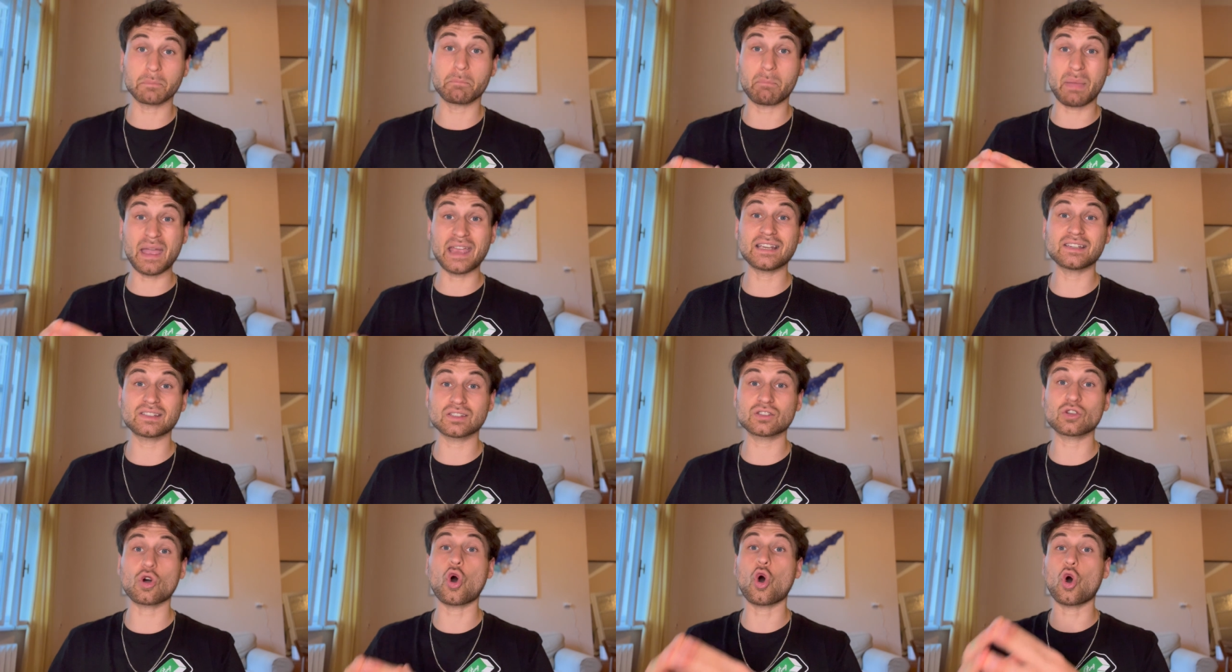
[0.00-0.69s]

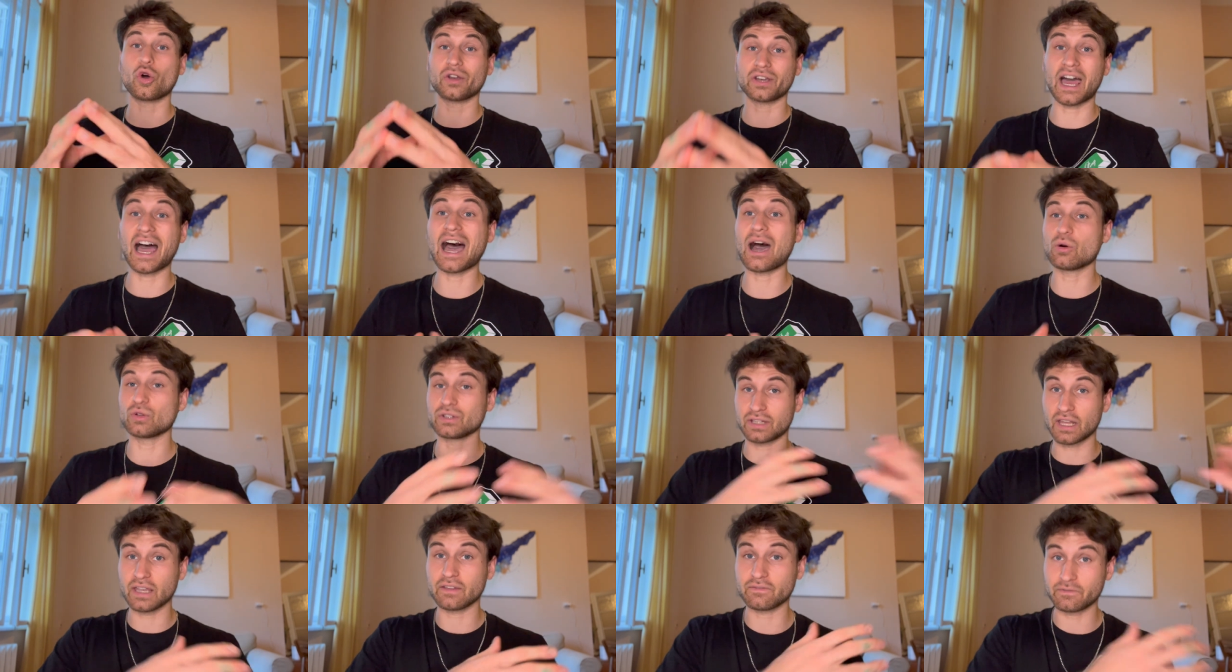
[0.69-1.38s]
based on how
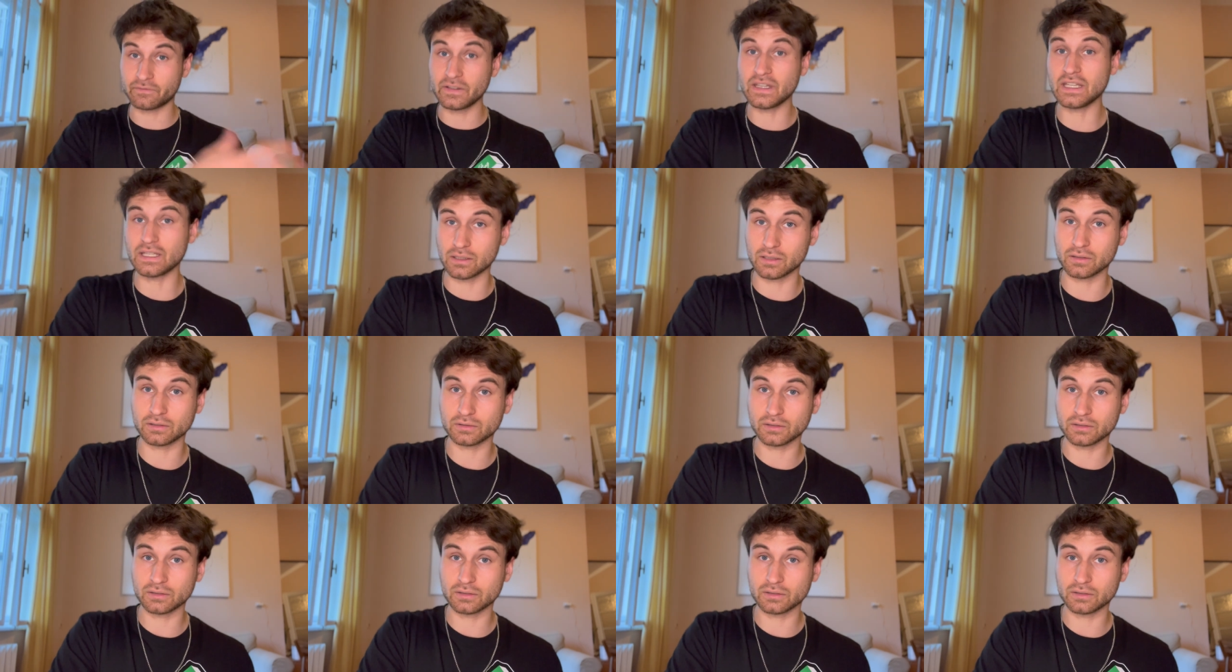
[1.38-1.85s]
they feel?